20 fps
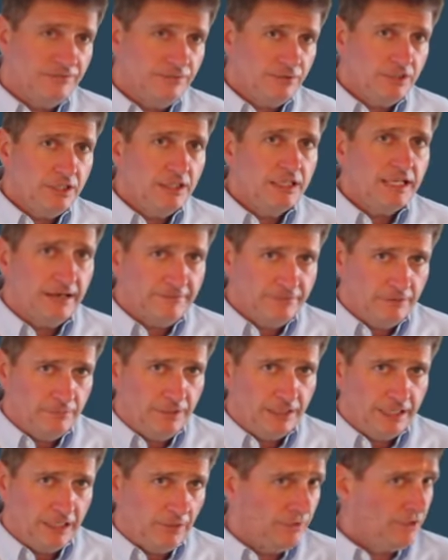if you did have the
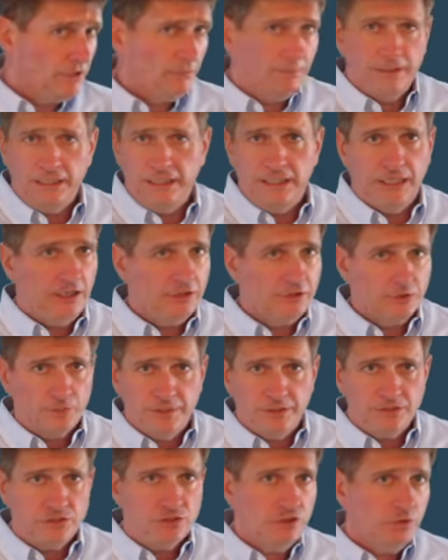money, would there be any other
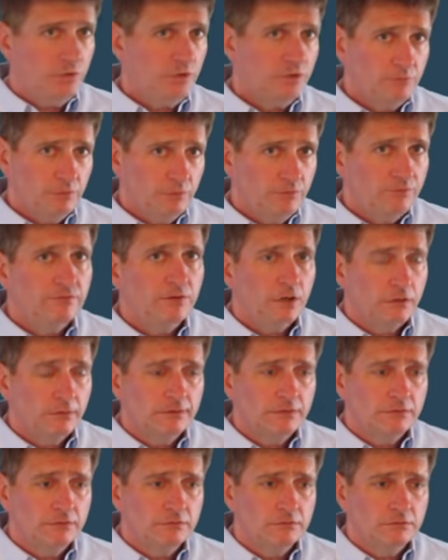reason you wouldn't move
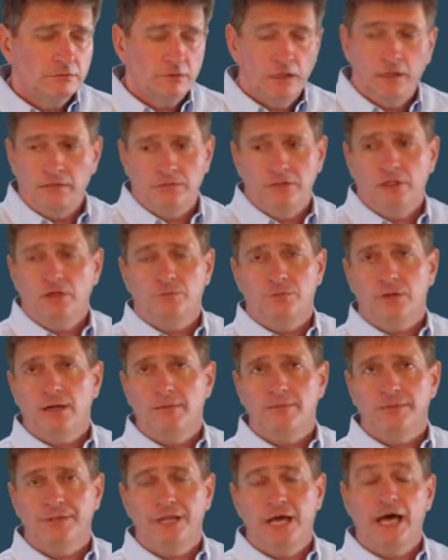forward? Oh, no,
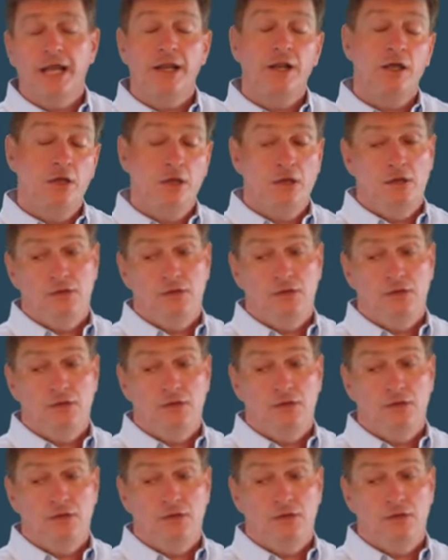probably not.